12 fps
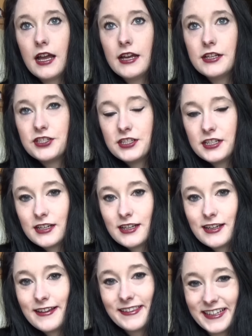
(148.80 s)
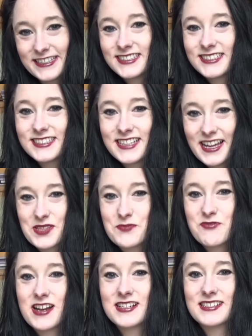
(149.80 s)
and she enlists
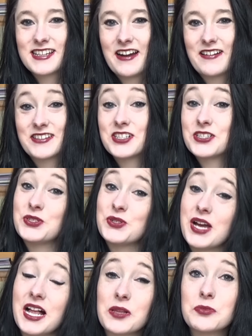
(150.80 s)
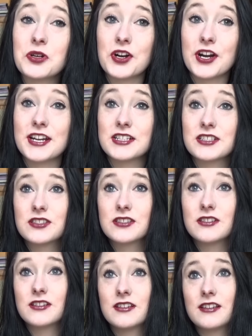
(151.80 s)
Kenneth Branagh's character to help her, and
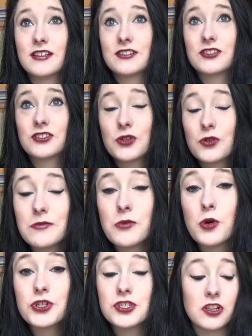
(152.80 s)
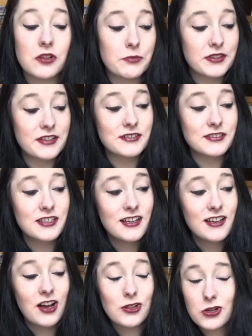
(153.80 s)
it's so emotional, but there's
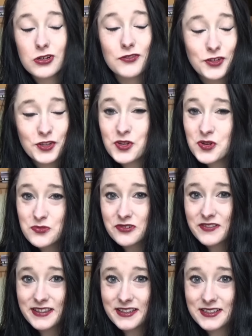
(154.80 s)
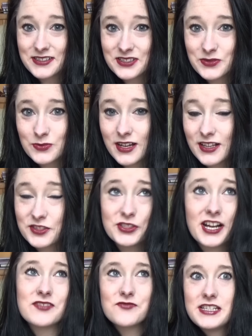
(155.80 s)
a lot of humour in this as well. You
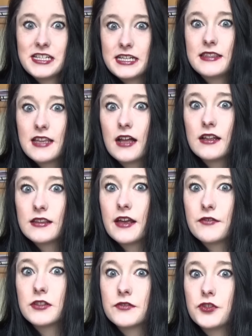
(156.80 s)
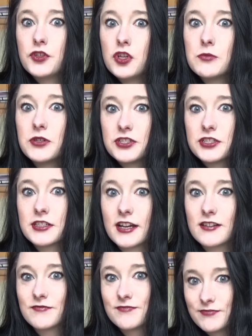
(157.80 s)
kind of need that level of humour to
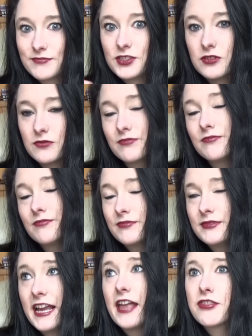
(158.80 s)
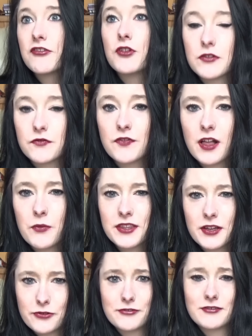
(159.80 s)
kind of, you know, get through the film
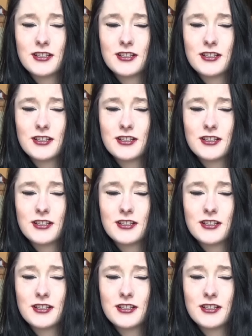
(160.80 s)
without